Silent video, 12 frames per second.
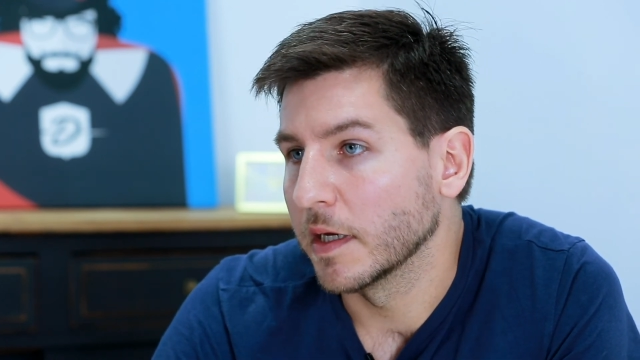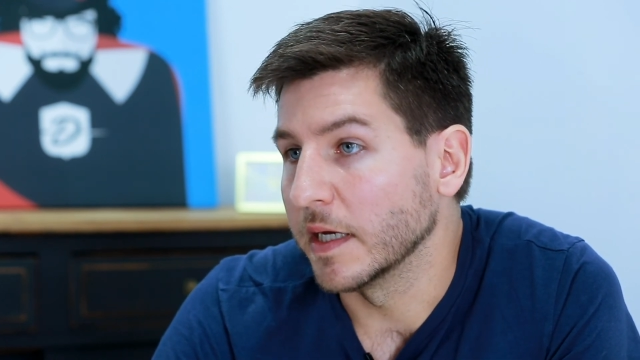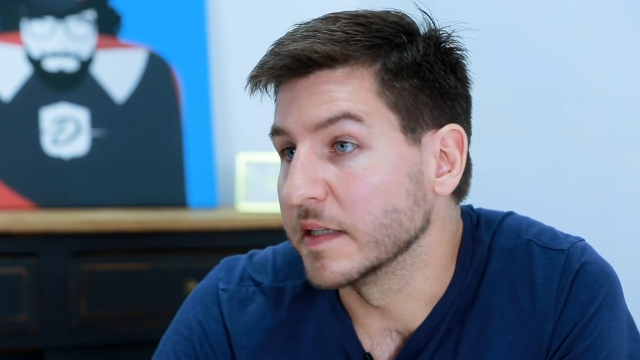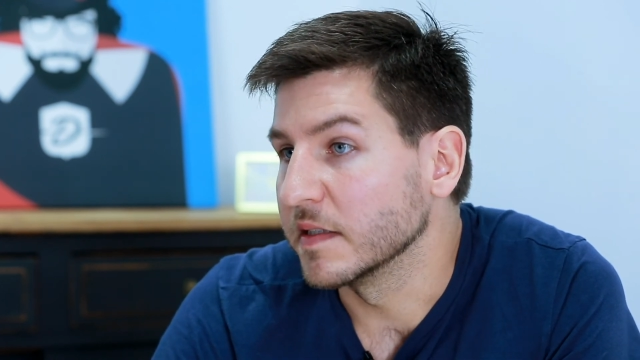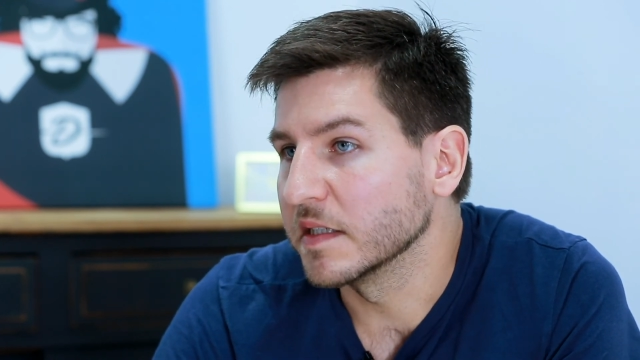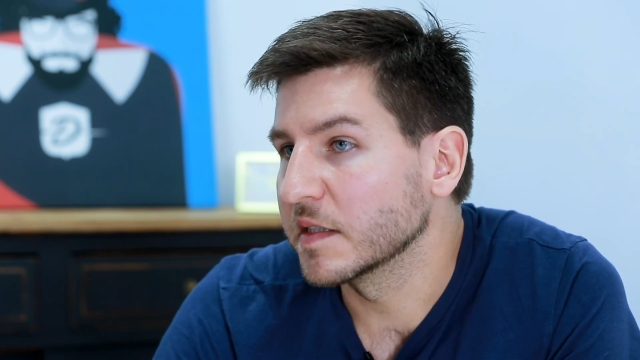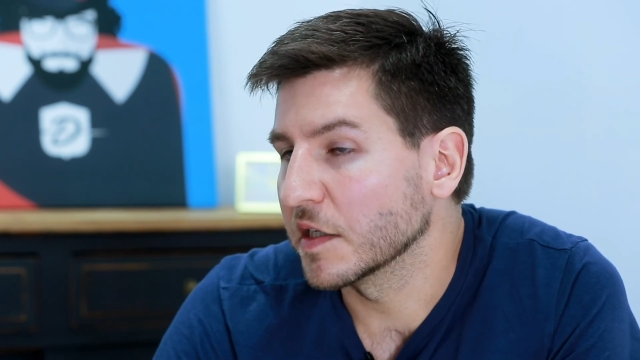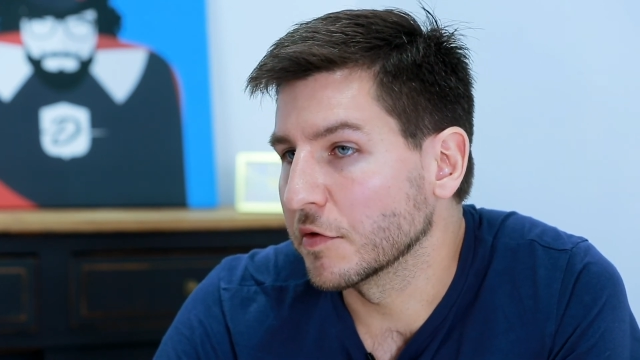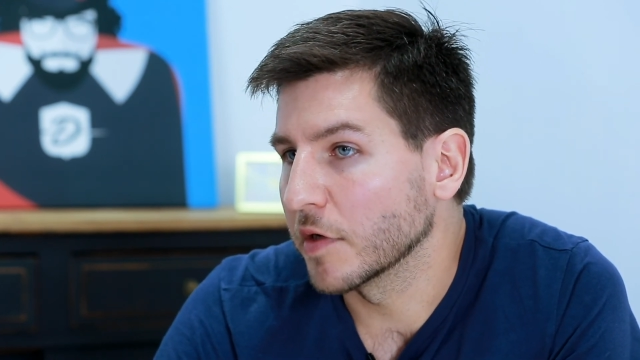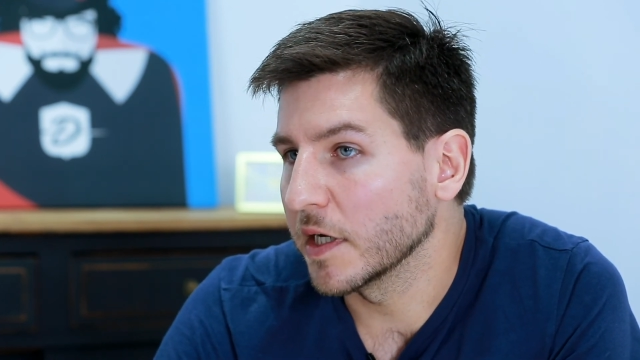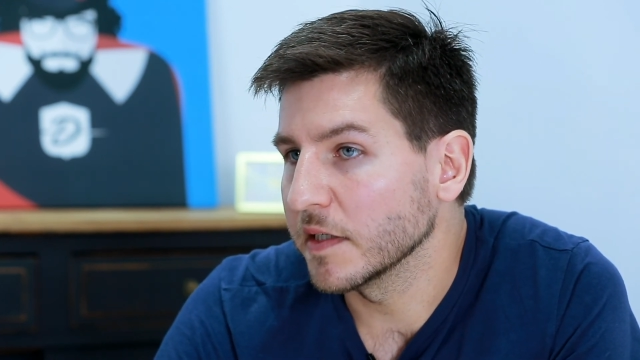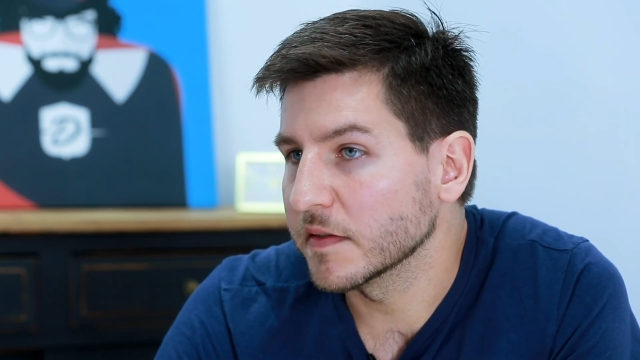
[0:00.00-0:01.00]
and
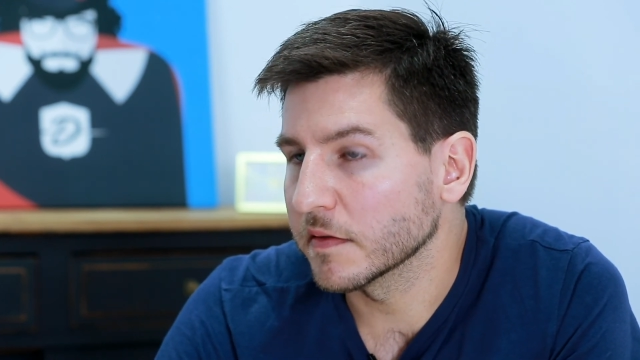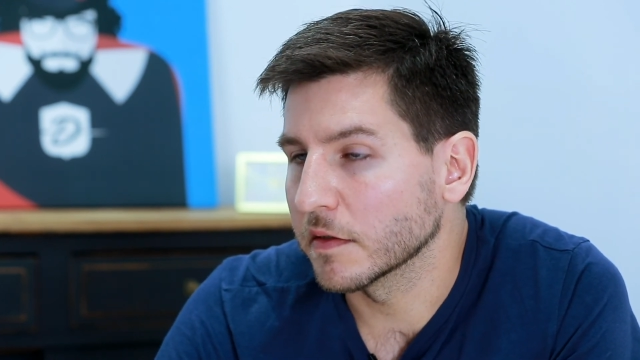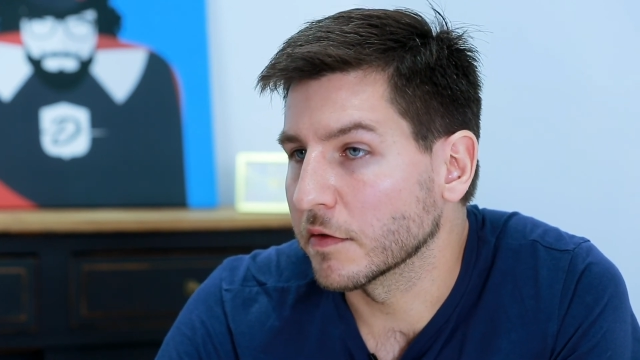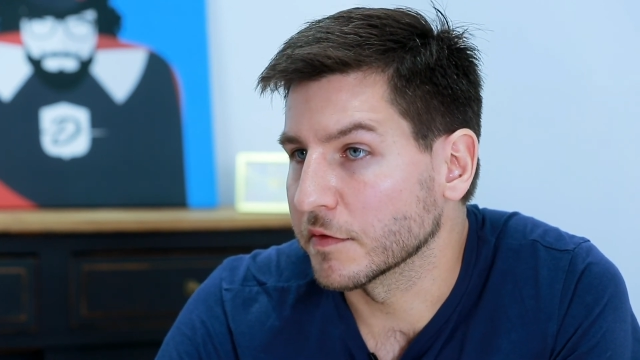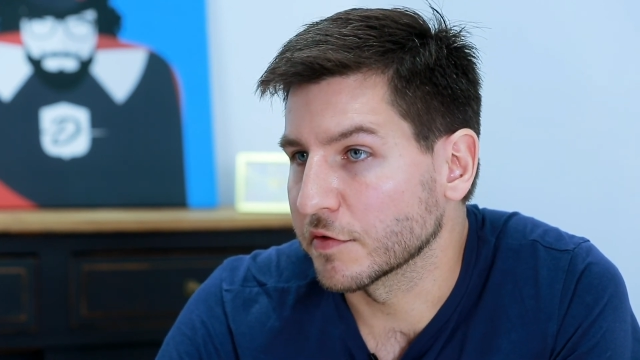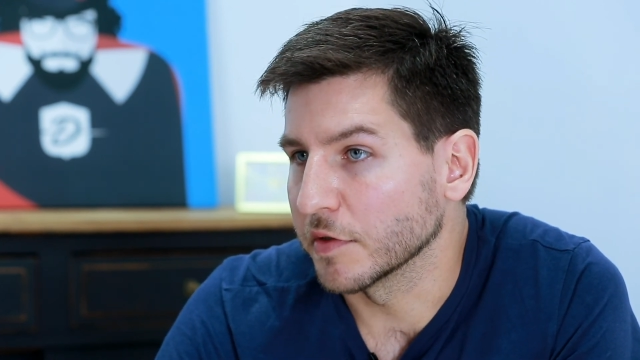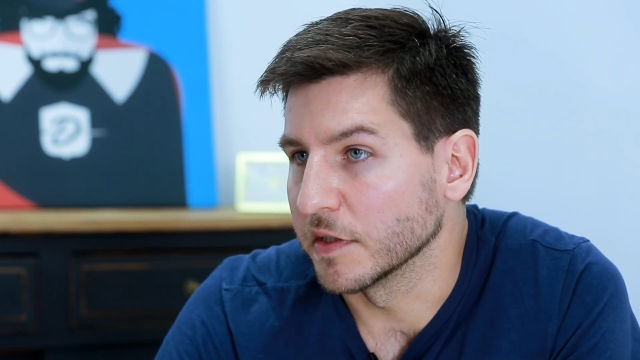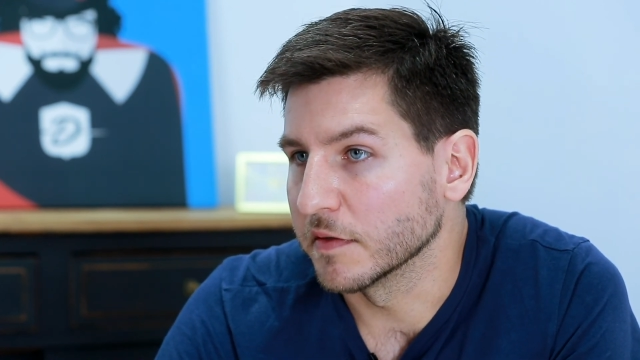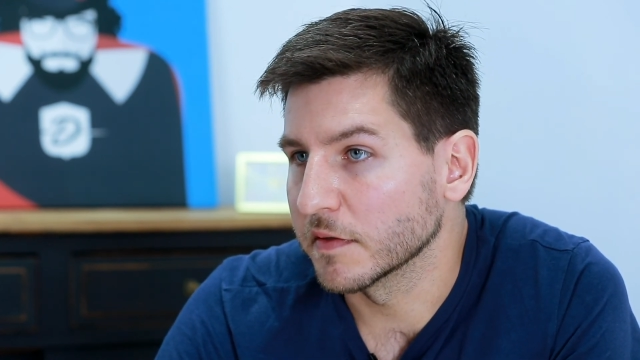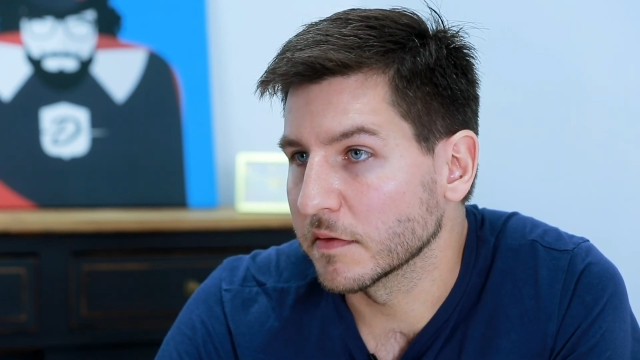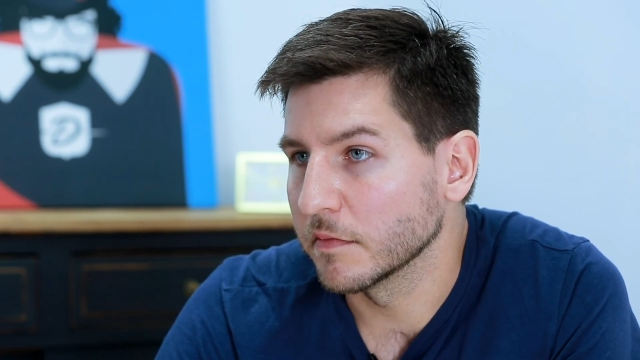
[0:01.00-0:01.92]
integrate constraints.